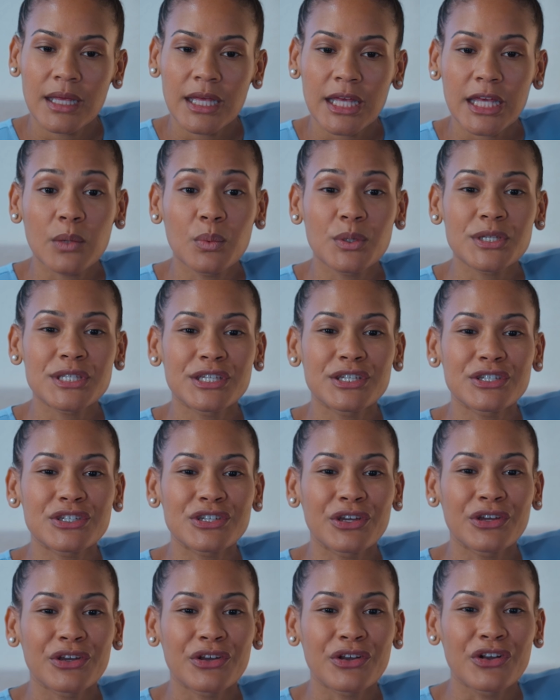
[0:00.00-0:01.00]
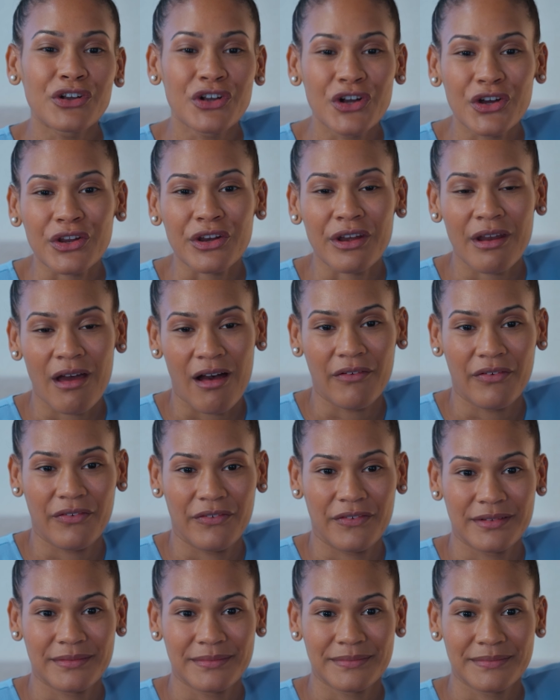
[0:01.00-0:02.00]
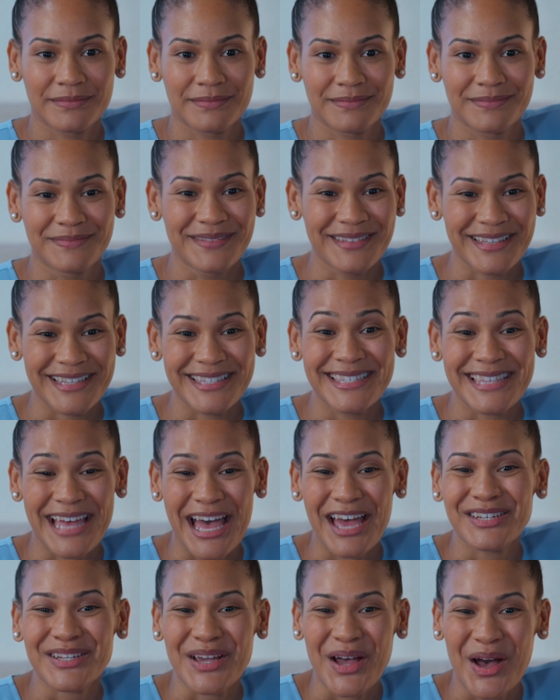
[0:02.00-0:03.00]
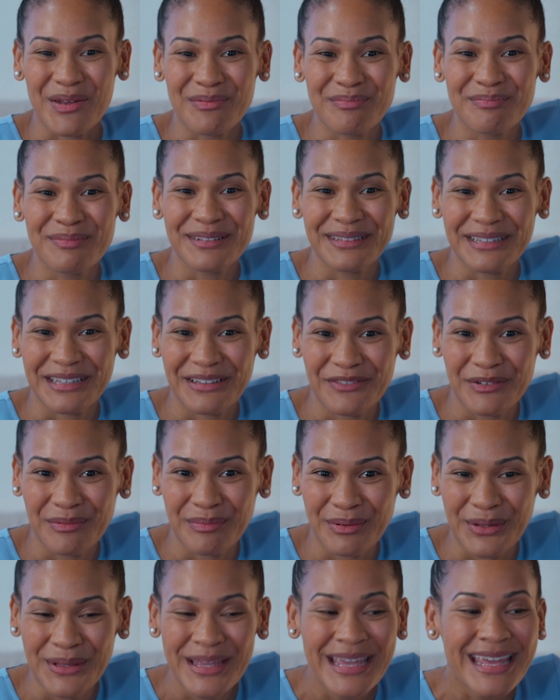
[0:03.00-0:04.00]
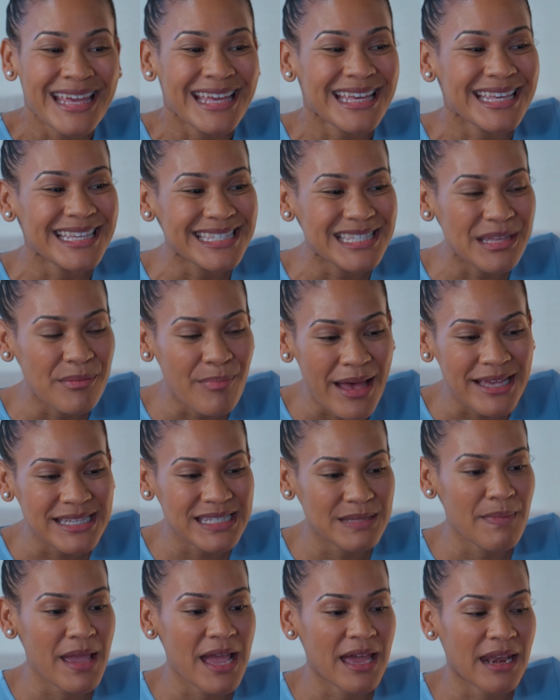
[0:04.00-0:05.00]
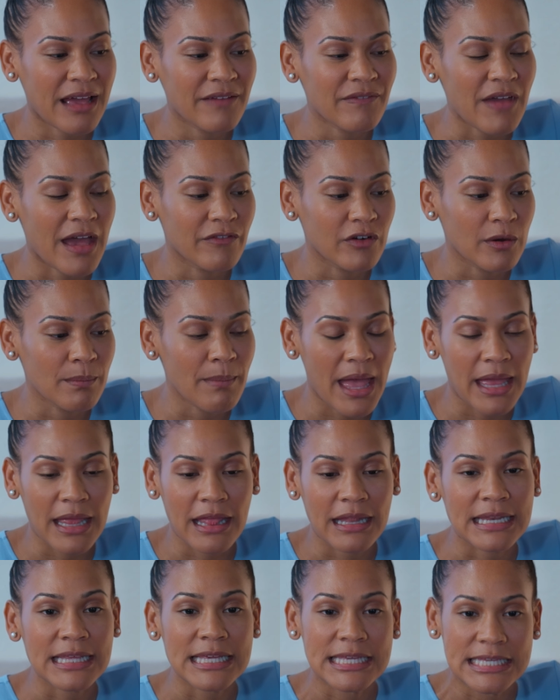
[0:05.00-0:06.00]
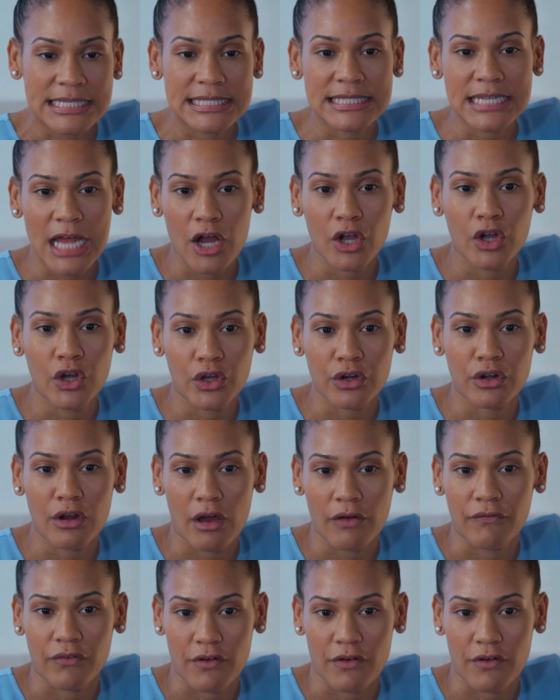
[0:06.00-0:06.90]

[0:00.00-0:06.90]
He wasn't good enough. Is that unbelievable? He's the best man I've ever met, and he's not good enough